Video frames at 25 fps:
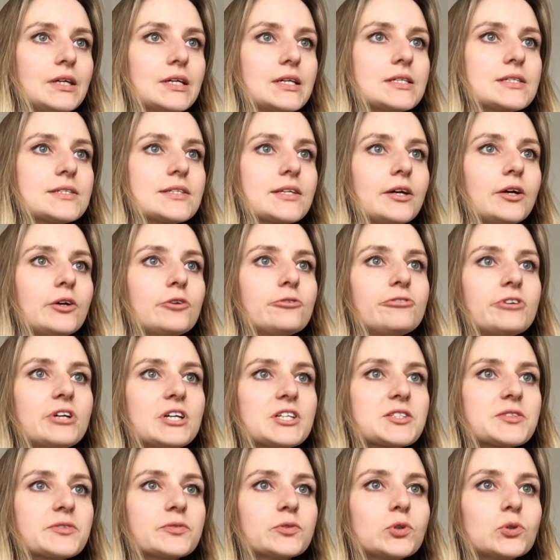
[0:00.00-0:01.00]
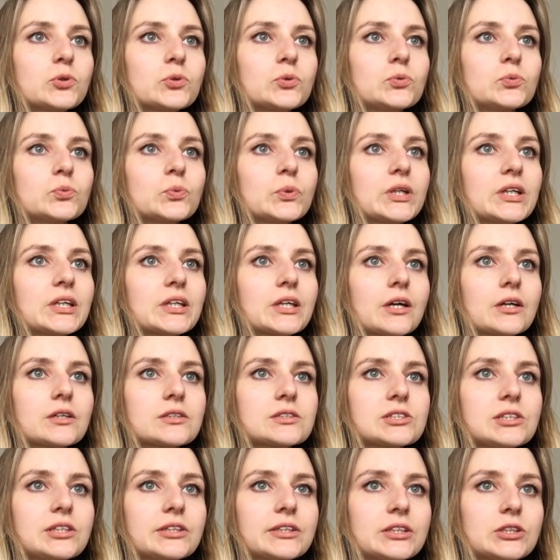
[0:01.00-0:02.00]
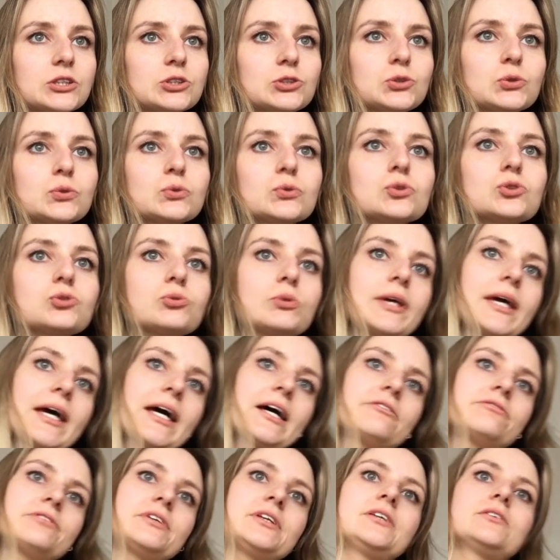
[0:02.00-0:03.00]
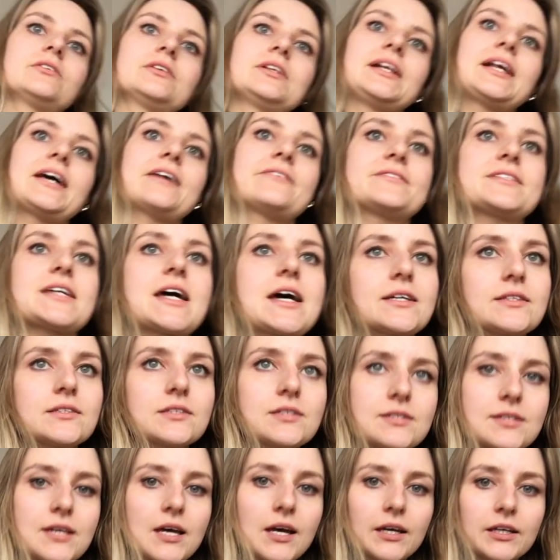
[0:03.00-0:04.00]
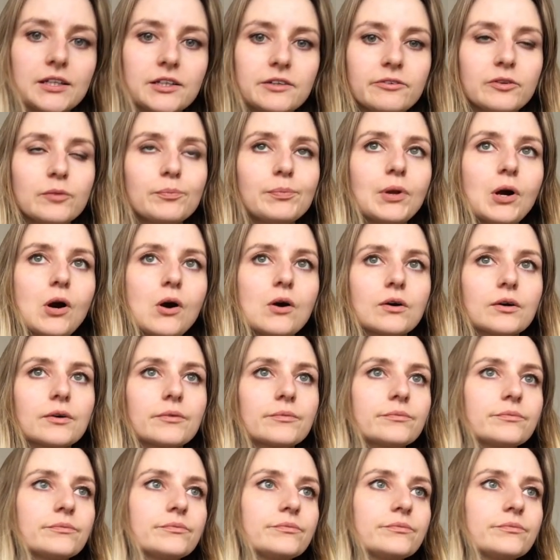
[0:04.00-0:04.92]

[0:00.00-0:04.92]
So first of all, we're going to look at the tools we have here on the left-hand side of the block.